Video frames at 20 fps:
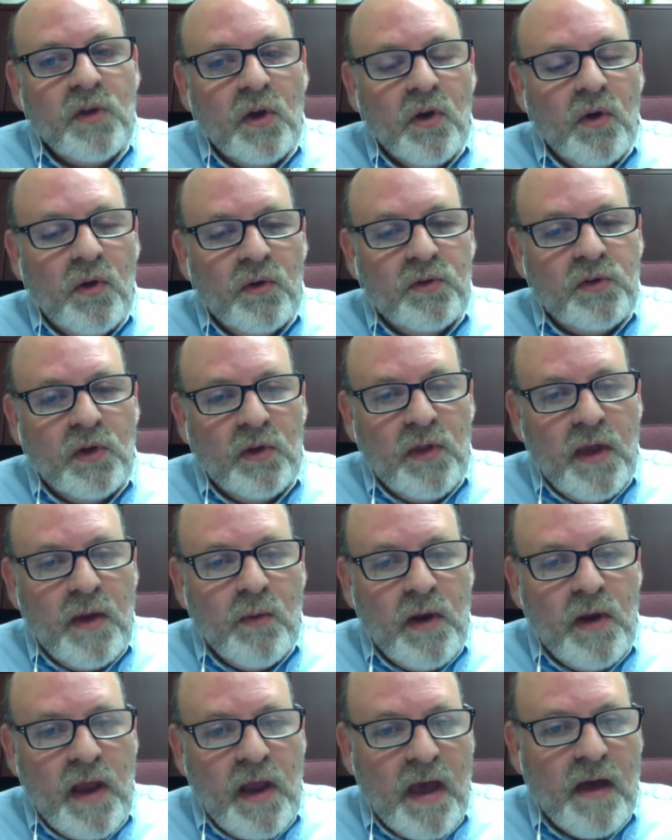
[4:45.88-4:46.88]
So they
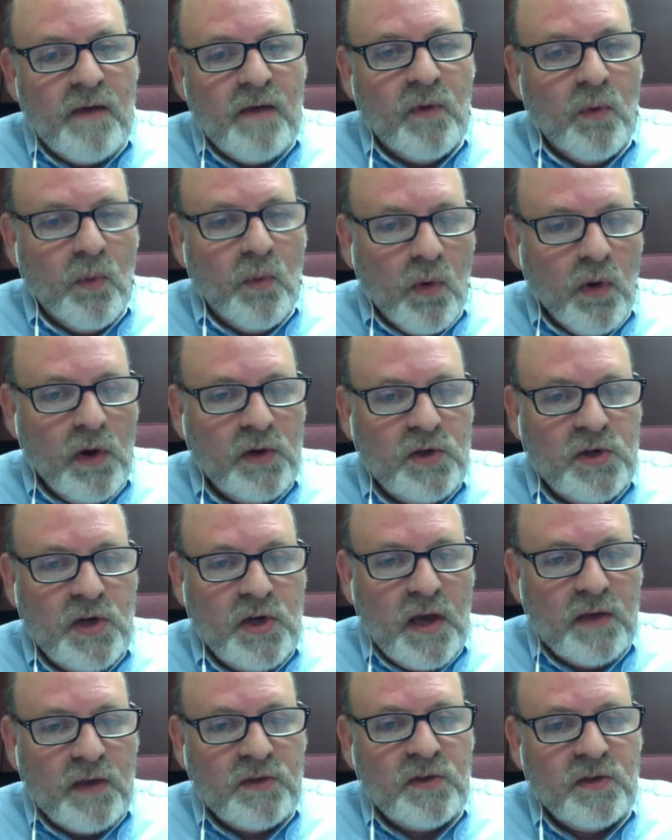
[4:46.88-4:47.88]
would have a war
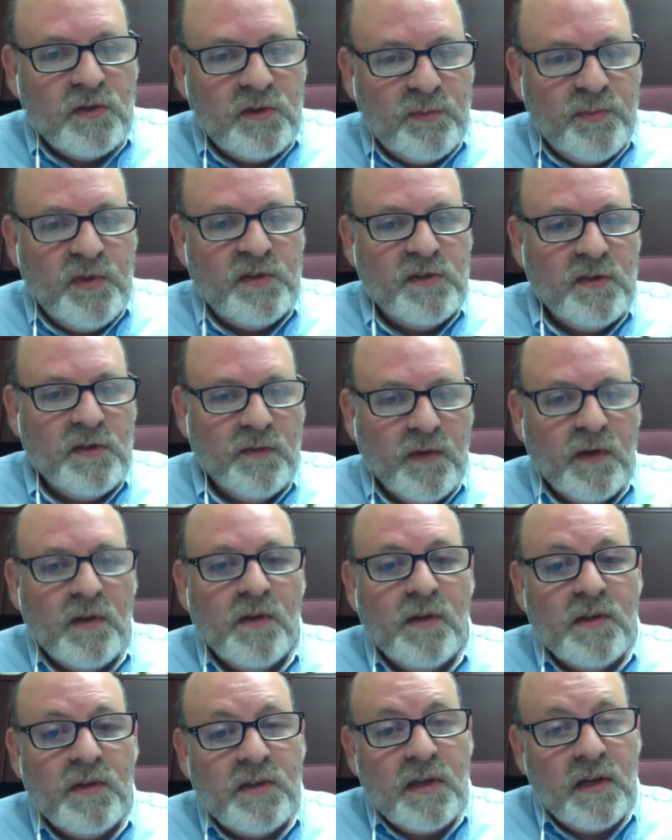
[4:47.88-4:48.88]
chest
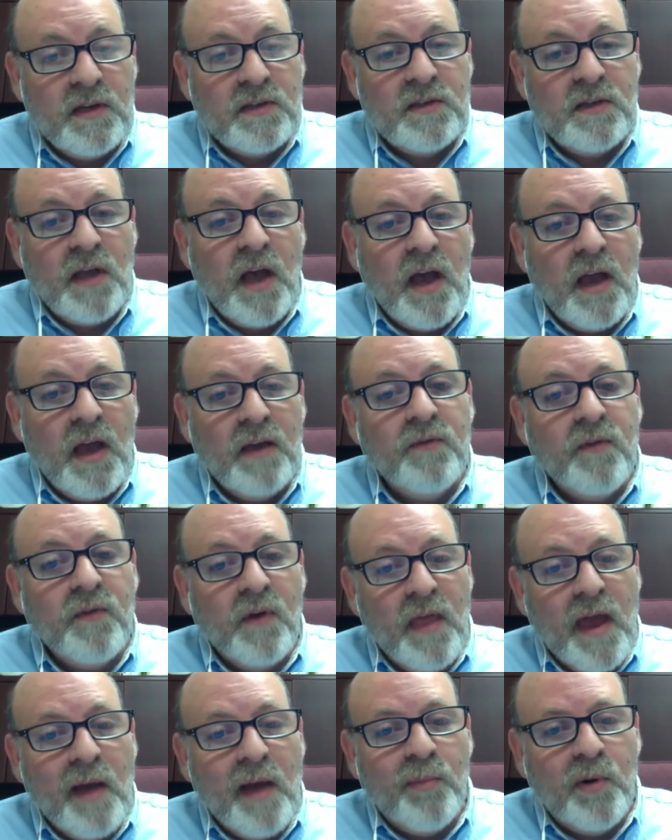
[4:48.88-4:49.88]
specifically set aside for
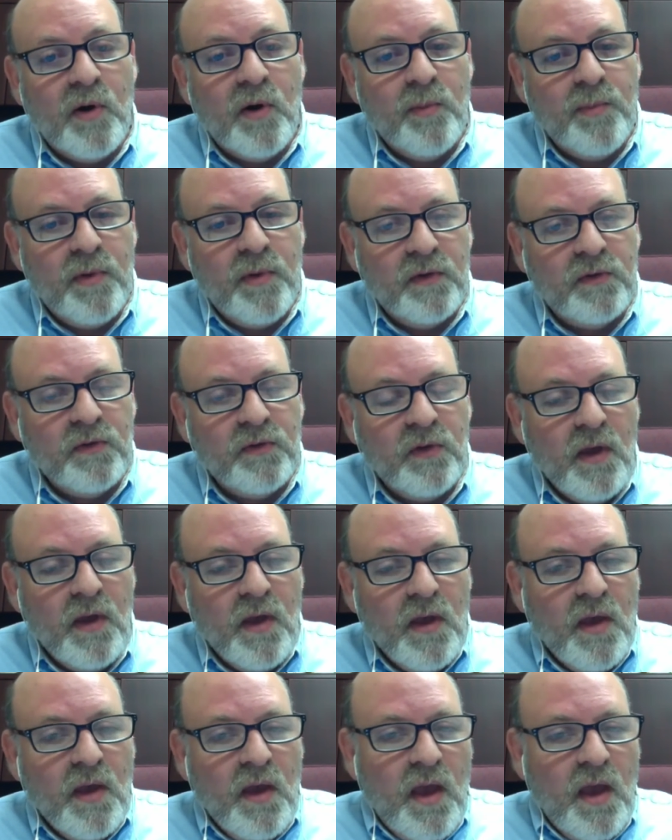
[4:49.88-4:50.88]
that purpose.
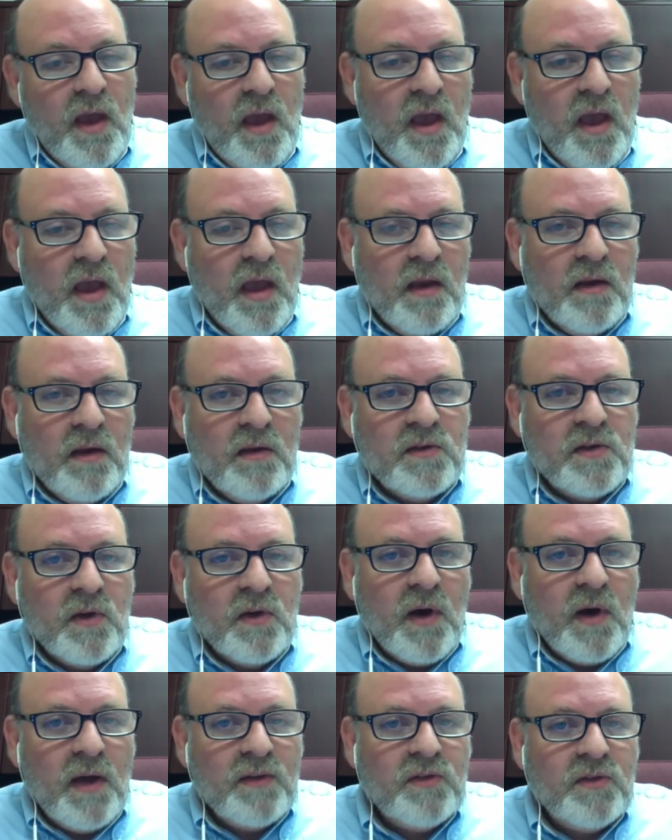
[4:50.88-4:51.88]
And
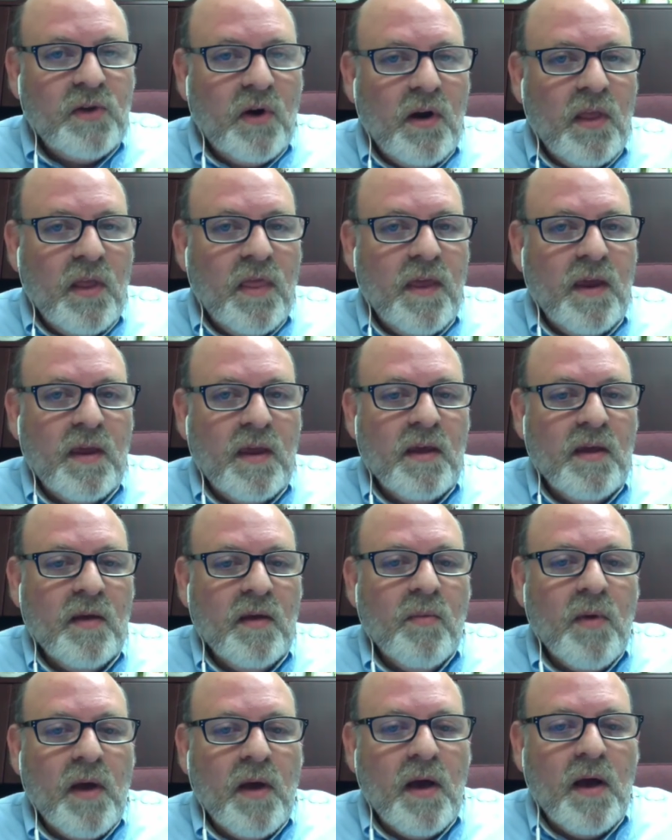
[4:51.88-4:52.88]
so I started thinking
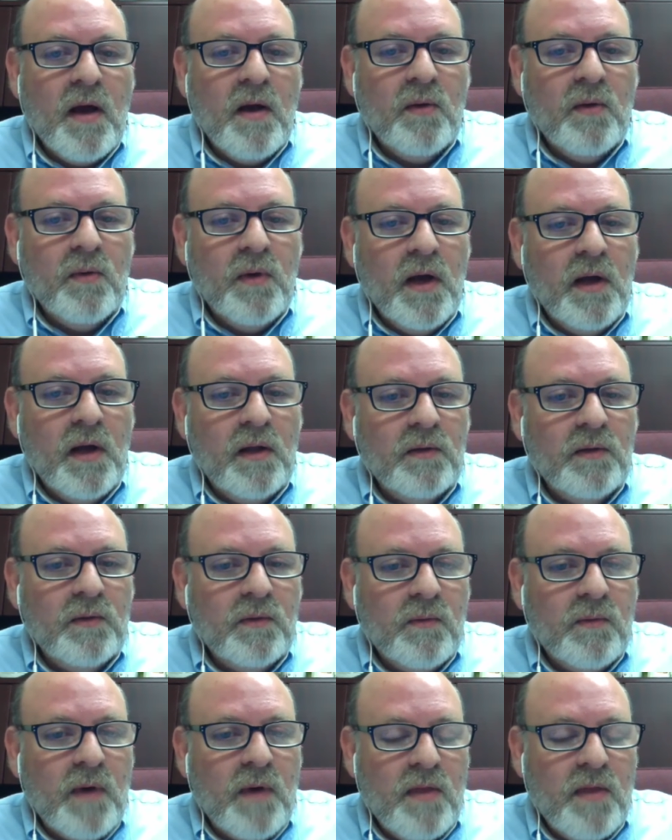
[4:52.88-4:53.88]
about, well,
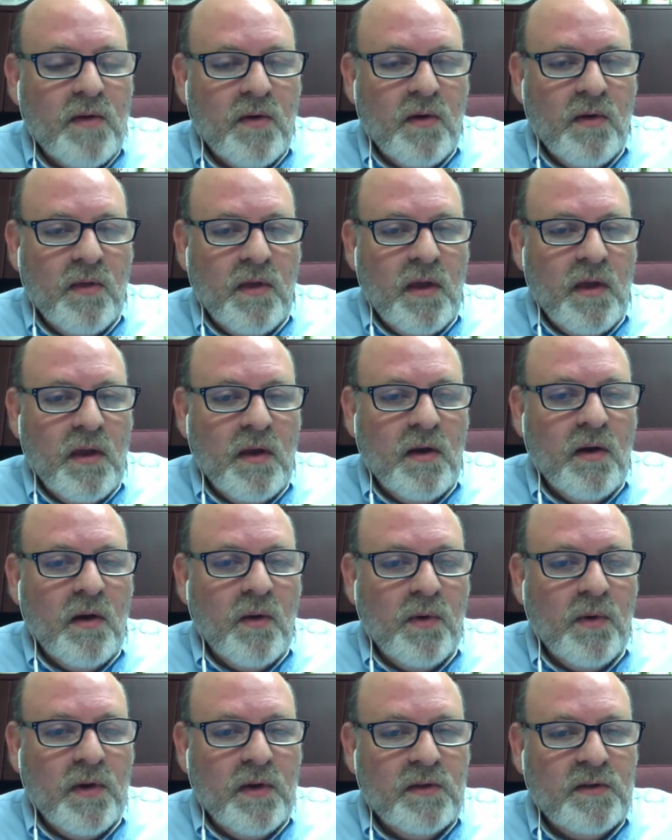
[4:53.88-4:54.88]
rather than
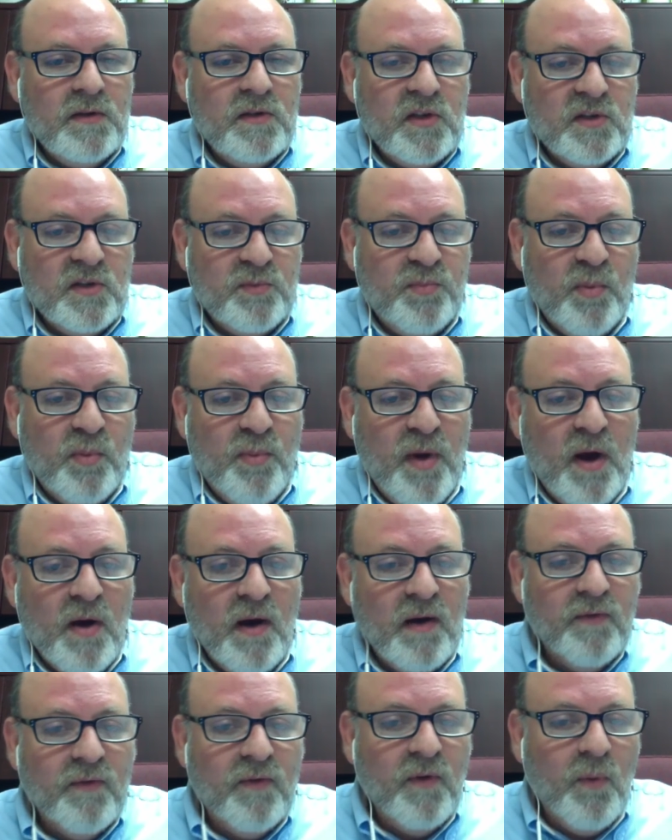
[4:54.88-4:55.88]
always just
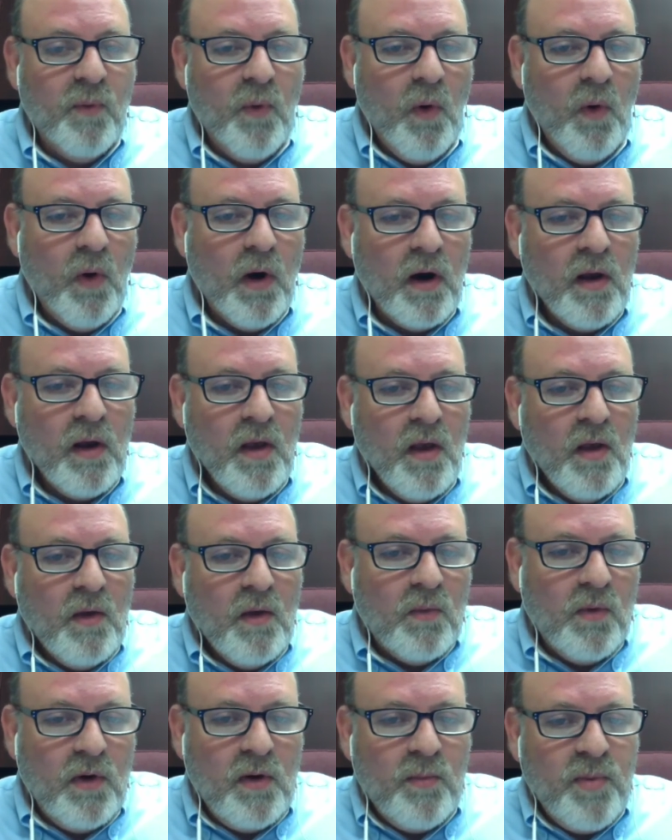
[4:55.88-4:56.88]
preparing for war,
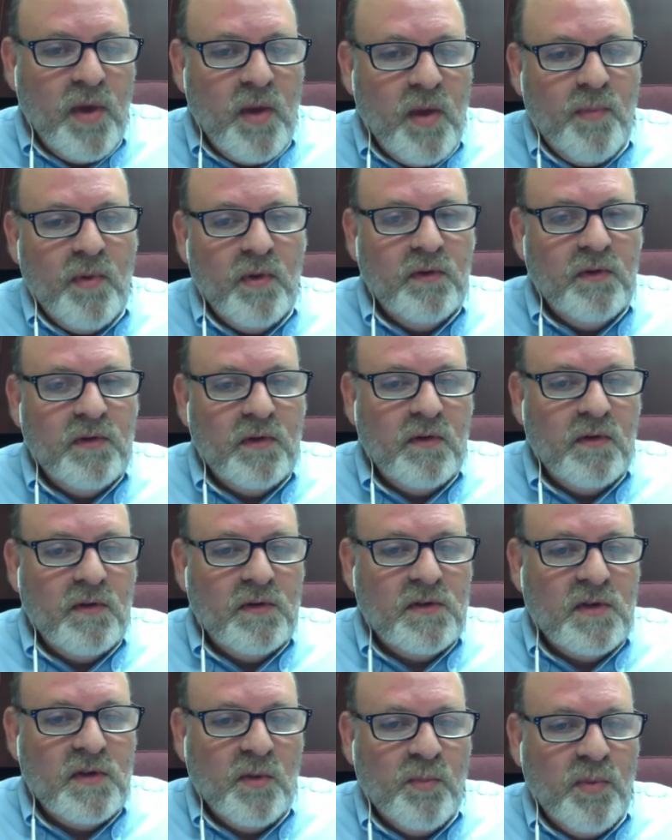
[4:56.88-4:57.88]
what do people do
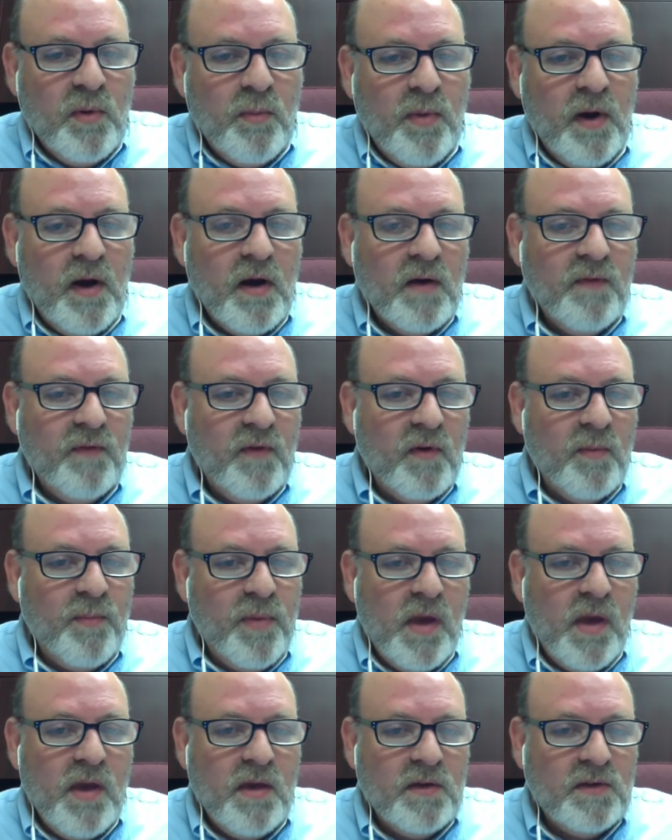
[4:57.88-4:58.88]
to prepare for
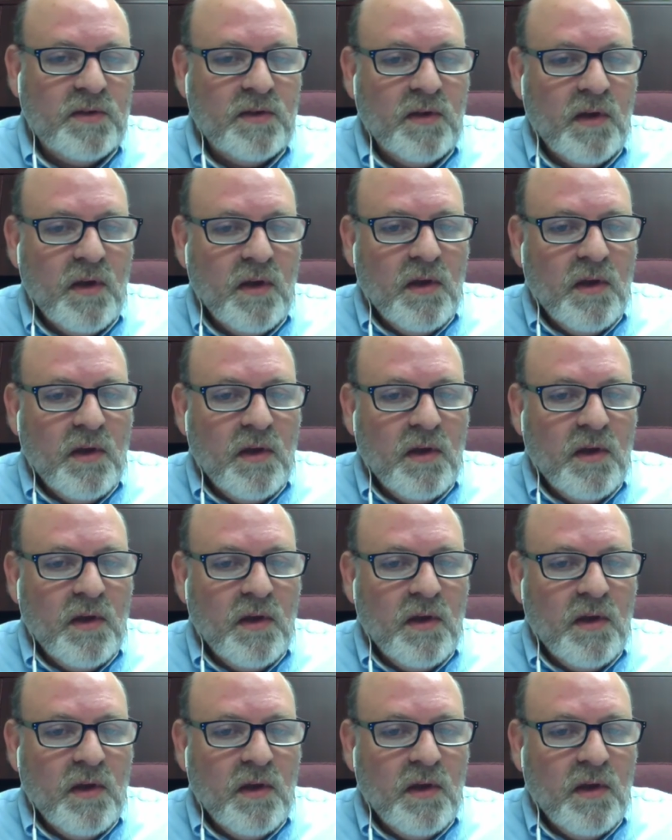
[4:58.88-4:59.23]
peace?